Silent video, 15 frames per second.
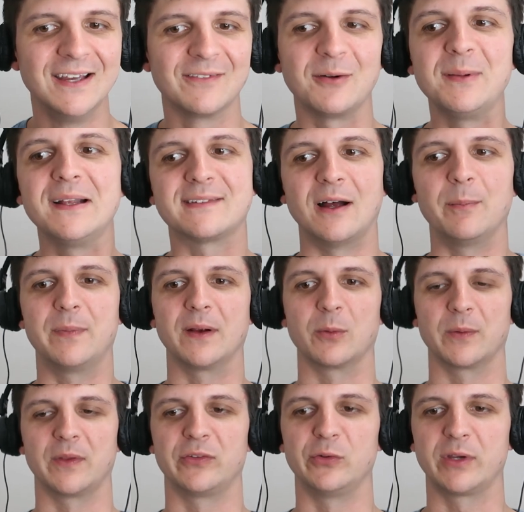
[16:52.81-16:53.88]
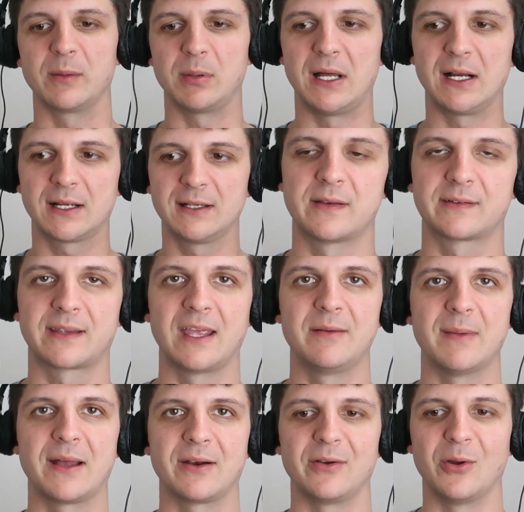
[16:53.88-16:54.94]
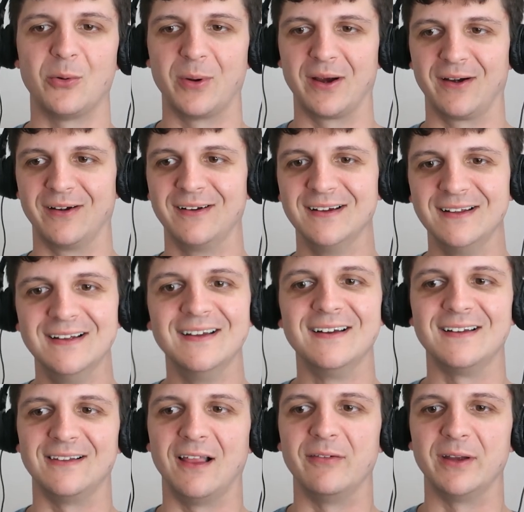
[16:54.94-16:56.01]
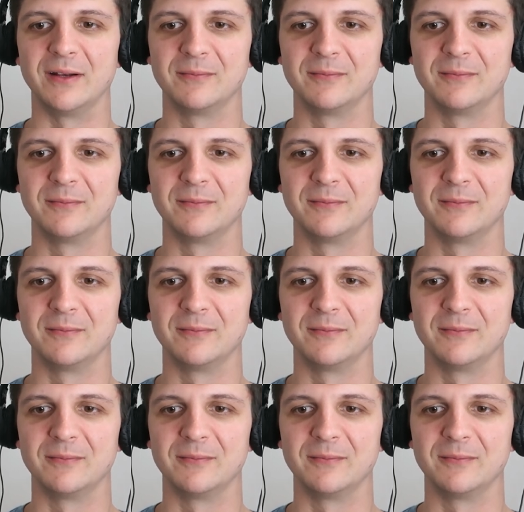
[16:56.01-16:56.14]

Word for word: For me, it's up there with the Tsuki block. It just came out of nowhere. I love